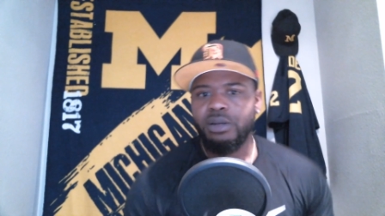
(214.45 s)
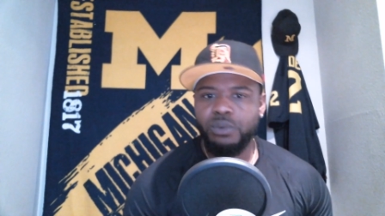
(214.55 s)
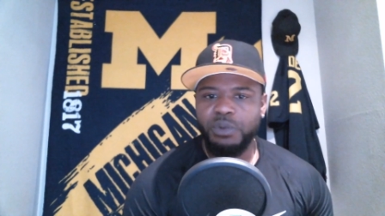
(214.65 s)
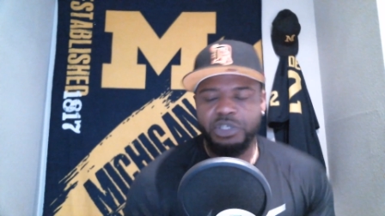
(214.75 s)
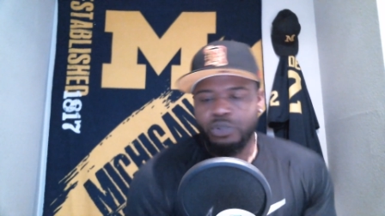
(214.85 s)

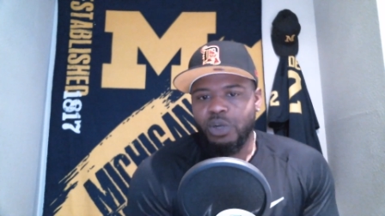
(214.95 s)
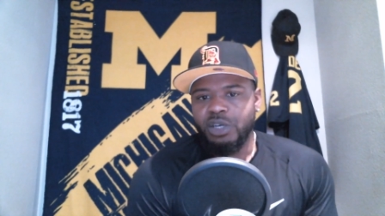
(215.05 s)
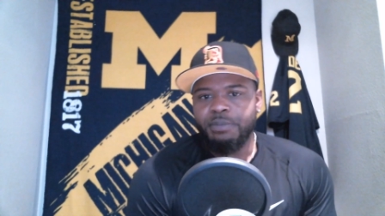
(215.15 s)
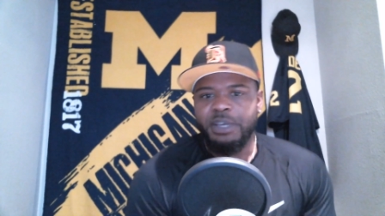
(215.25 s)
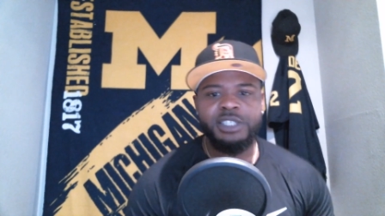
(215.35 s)
We just won the
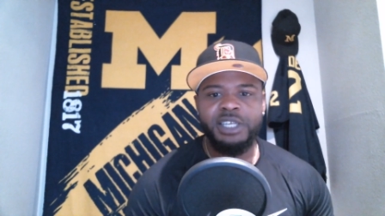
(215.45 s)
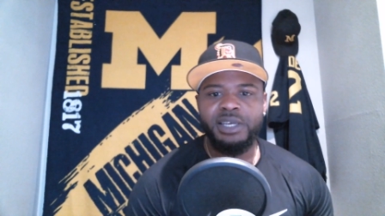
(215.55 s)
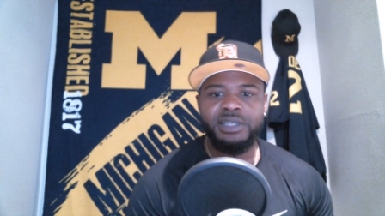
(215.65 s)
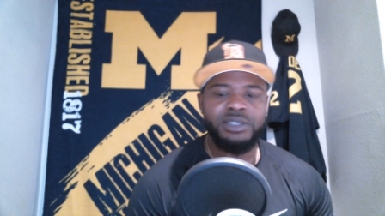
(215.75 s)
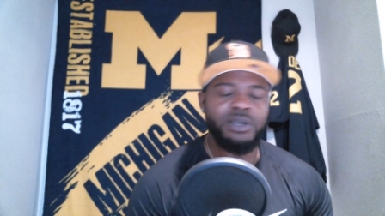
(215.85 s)
Big
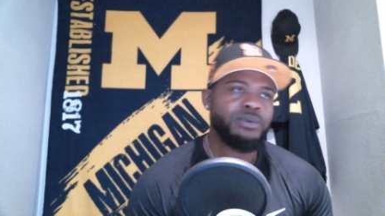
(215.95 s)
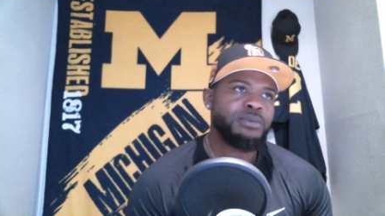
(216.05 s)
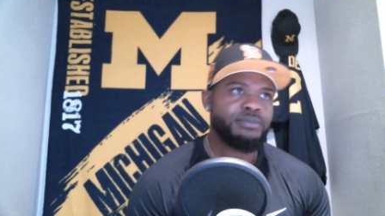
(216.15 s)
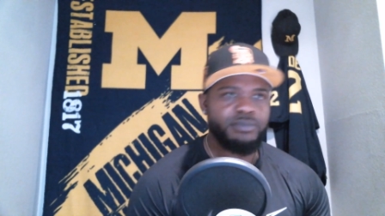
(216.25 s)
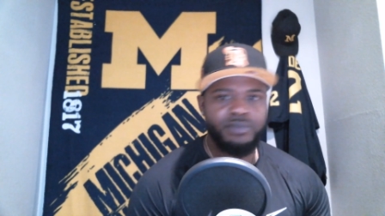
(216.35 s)
Ten, so
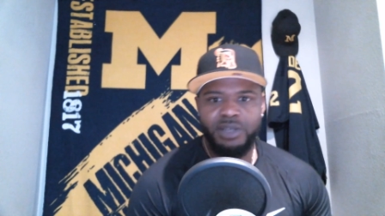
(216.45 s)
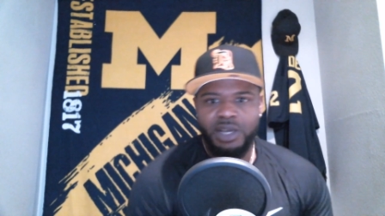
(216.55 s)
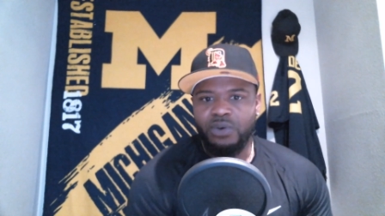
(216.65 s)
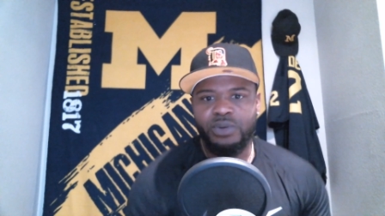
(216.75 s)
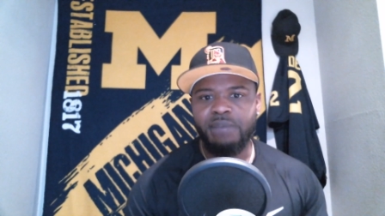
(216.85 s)
it
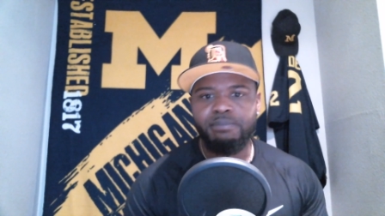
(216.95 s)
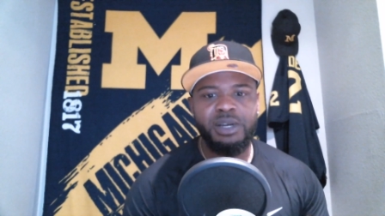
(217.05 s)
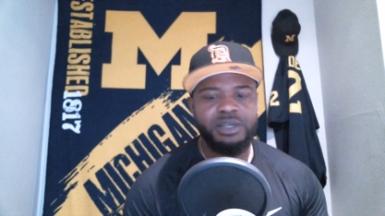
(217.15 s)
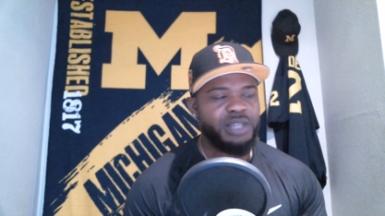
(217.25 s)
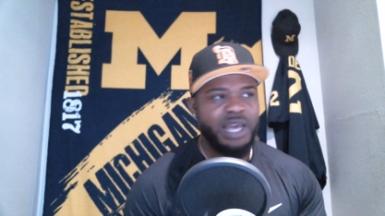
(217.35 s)
don't get much.
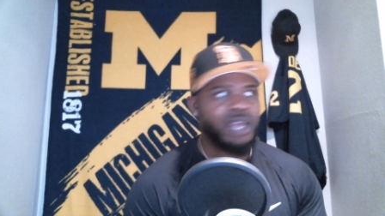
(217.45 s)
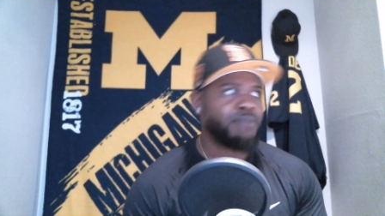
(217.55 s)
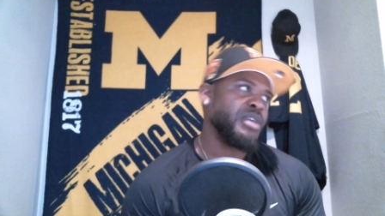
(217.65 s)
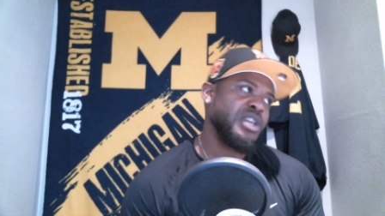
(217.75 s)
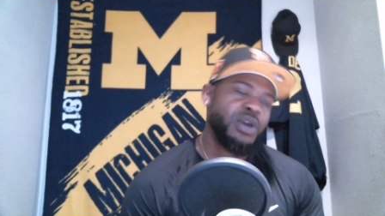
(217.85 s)
That ain't
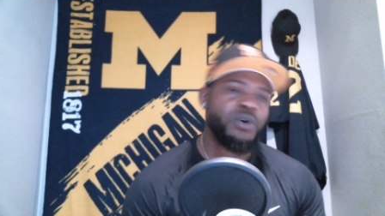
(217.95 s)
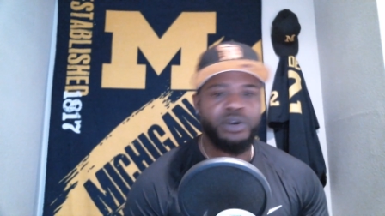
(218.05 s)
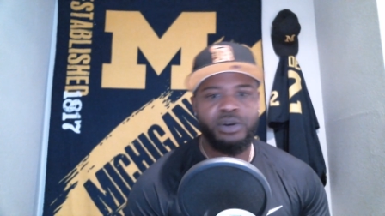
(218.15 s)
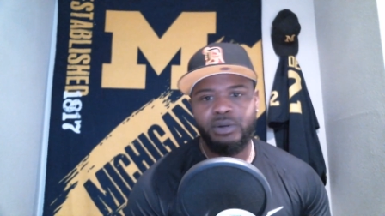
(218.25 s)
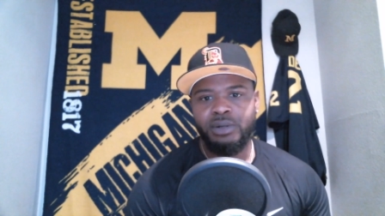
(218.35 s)
mediocre.